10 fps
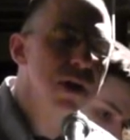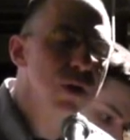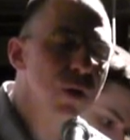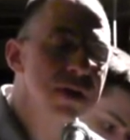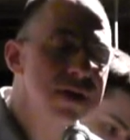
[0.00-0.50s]

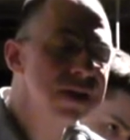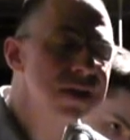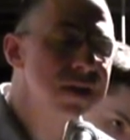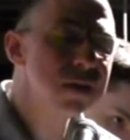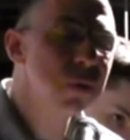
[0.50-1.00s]
Lord
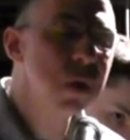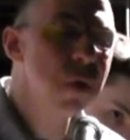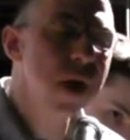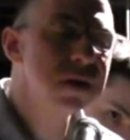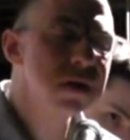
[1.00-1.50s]
Jesus, we
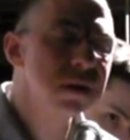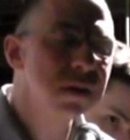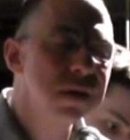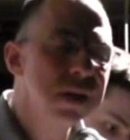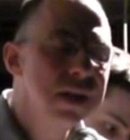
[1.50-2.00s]
want
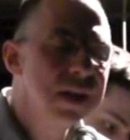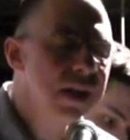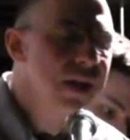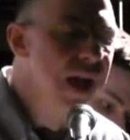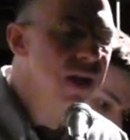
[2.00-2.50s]
to
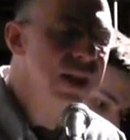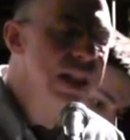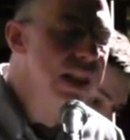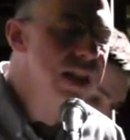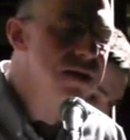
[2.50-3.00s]
not only
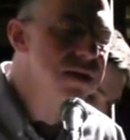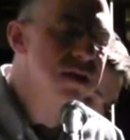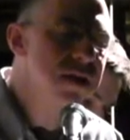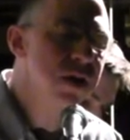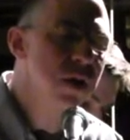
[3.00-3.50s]

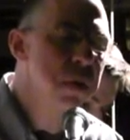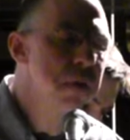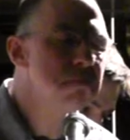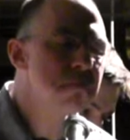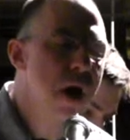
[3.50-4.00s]
listen to you,
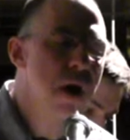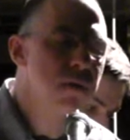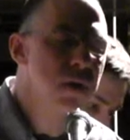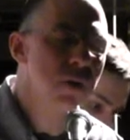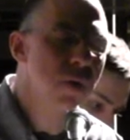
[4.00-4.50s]
but
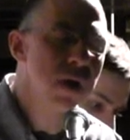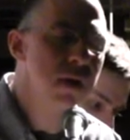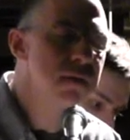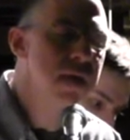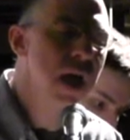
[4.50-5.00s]
marvel at what
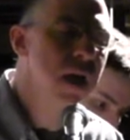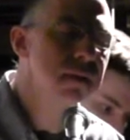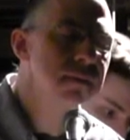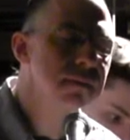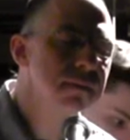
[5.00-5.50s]
you've
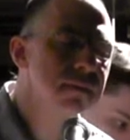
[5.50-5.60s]
done.